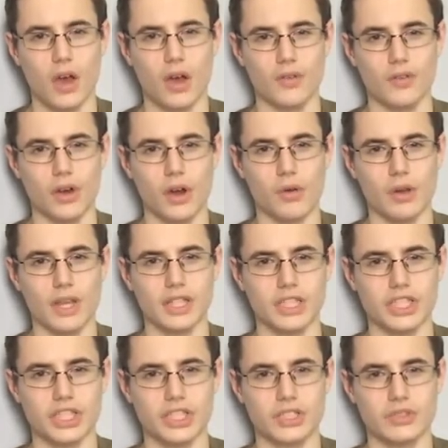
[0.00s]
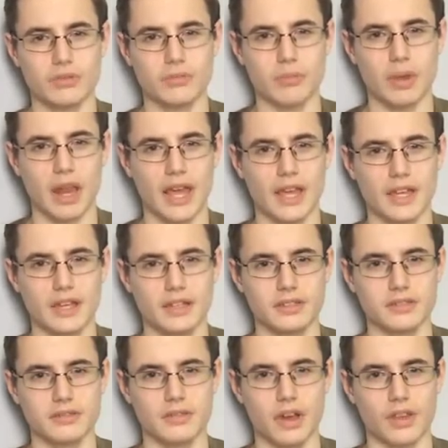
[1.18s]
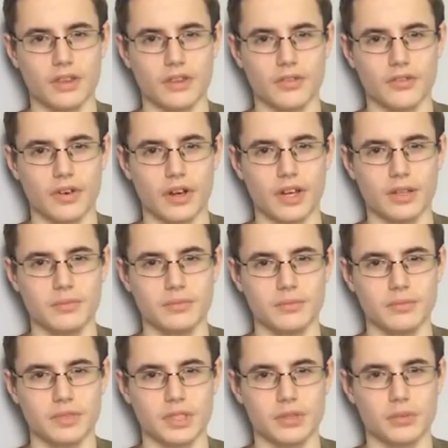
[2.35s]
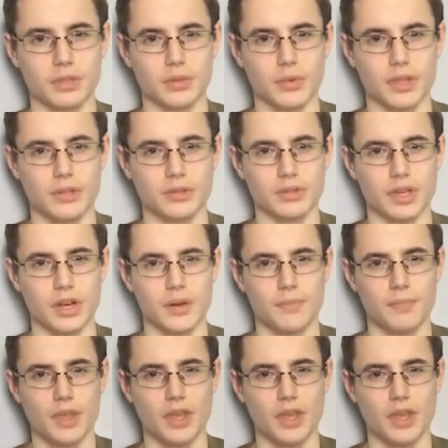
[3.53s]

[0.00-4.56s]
and the whole engine black underframe, so that's where the wheels are,